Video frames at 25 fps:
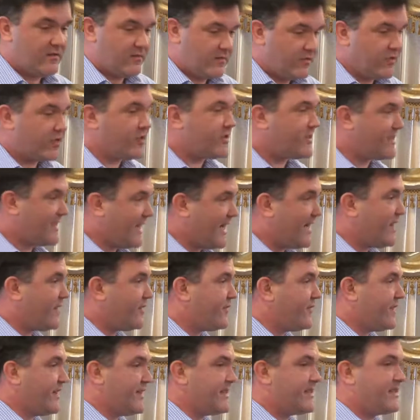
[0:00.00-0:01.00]

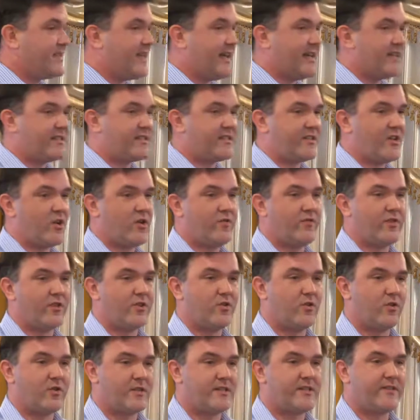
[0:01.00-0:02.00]
yourself assessed over the
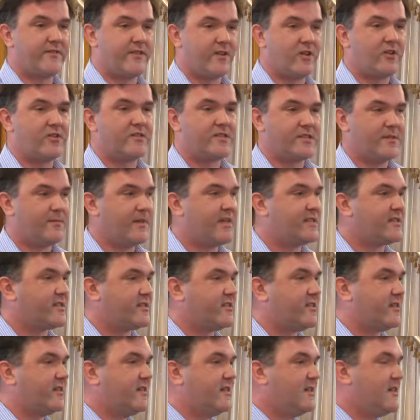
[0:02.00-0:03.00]
course of the whole
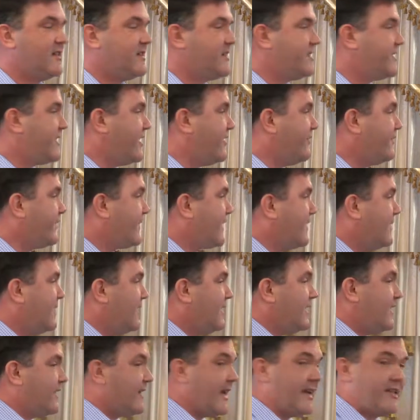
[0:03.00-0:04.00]
semester. So
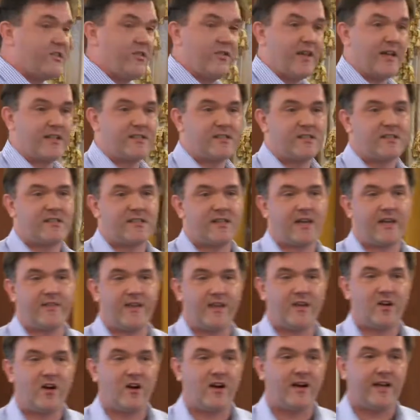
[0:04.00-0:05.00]
thank you, that's I
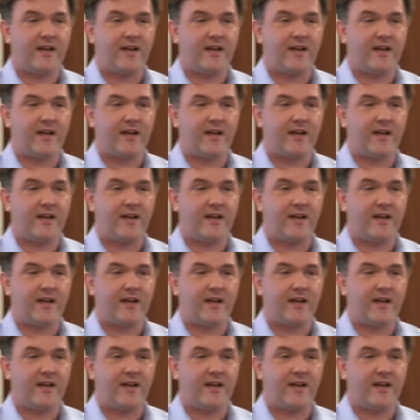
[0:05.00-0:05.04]
think all